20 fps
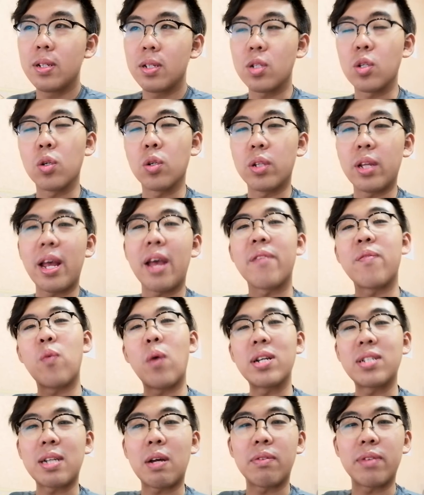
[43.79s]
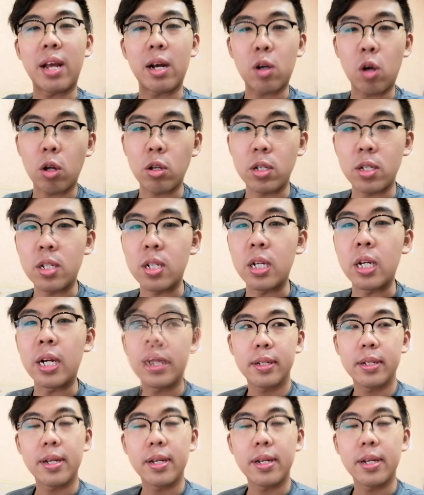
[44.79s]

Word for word: so they have voiced out their concern.